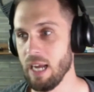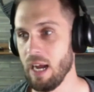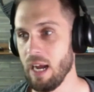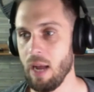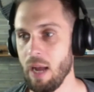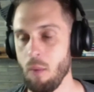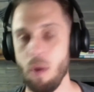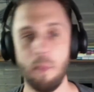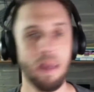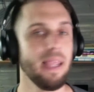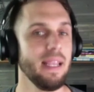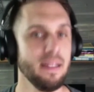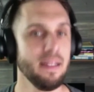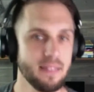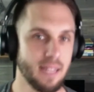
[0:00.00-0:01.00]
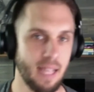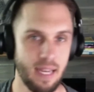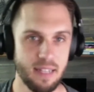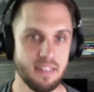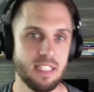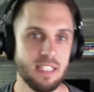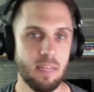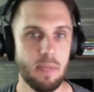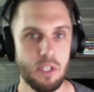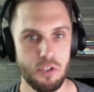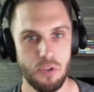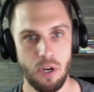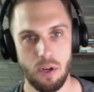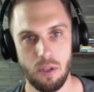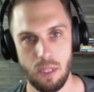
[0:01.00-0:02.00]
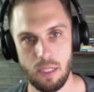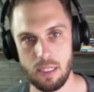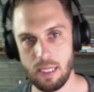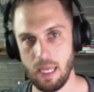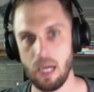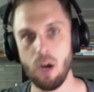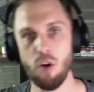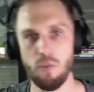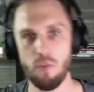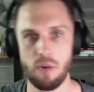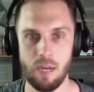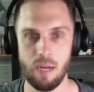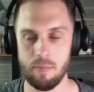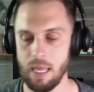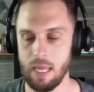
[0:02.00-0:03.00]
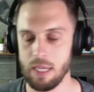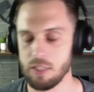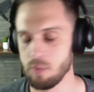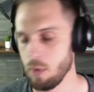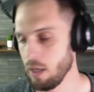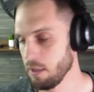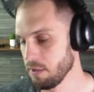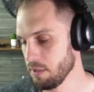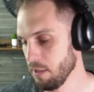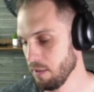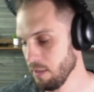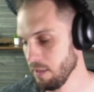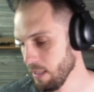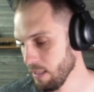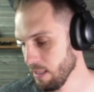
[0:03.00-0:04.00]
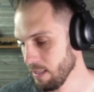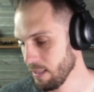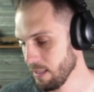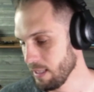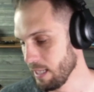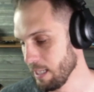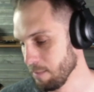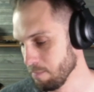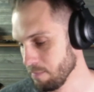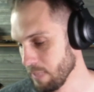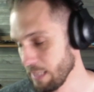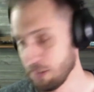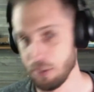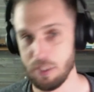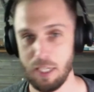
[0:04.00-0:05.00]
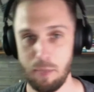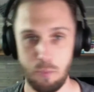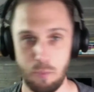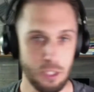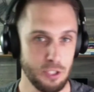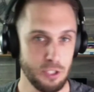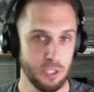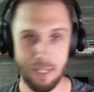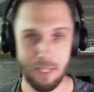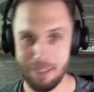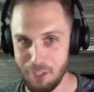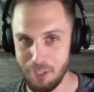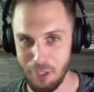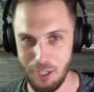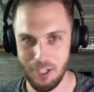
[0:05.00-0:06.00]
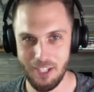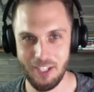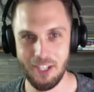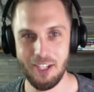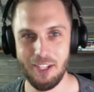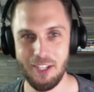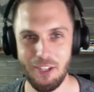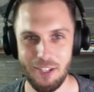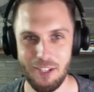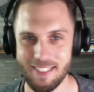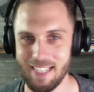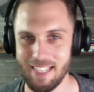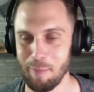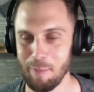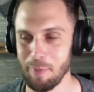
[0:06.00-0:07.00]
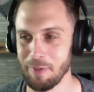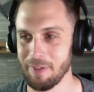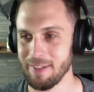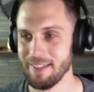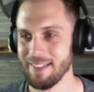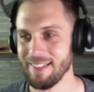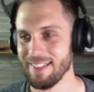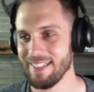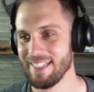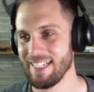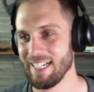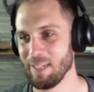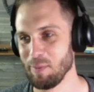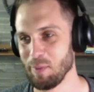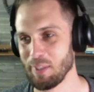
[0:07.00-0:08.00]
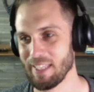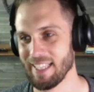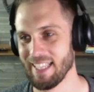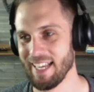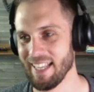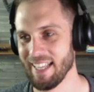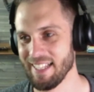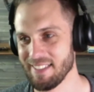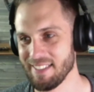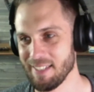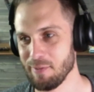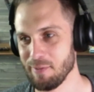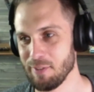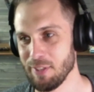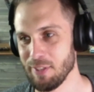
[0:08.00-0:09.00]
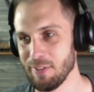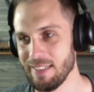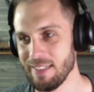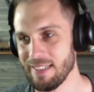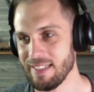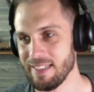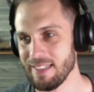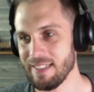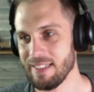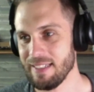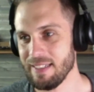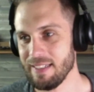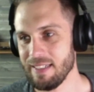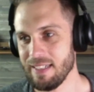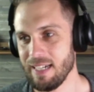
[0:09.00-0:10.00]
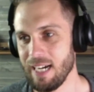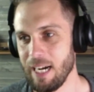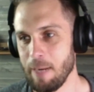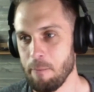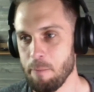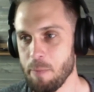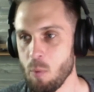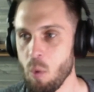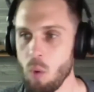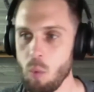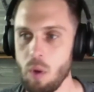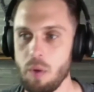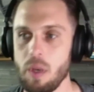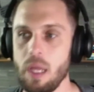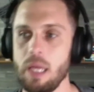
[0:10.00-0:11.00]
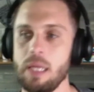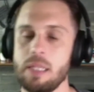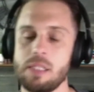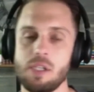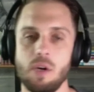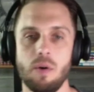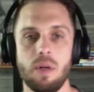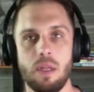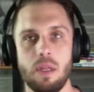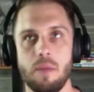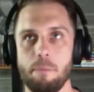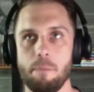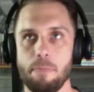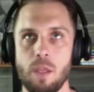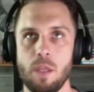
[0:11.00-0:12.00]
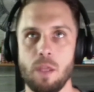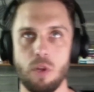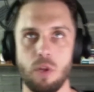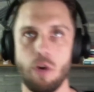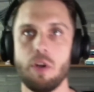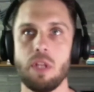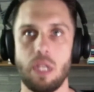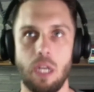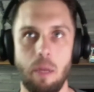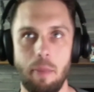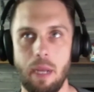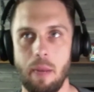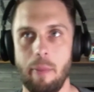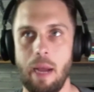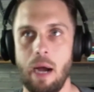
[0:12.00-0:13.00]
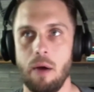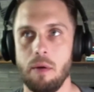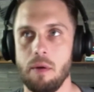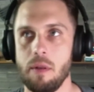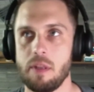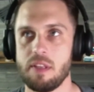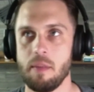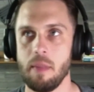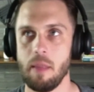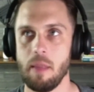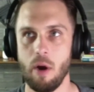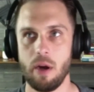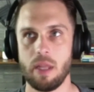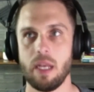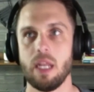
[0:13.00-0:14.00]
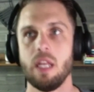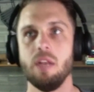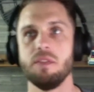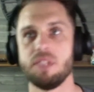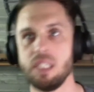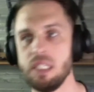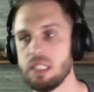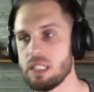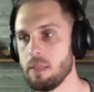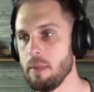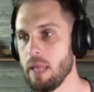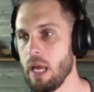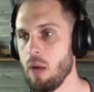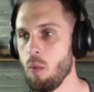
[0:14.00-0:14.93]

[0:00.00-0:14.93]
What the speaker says: I want my kids to kind of see me struggle and to kind of overcome that as well. So I certainly appreciate your your example with a lot of that stuff too. Well, so you've learned a little bit about some of the marketing and you've seen some of that.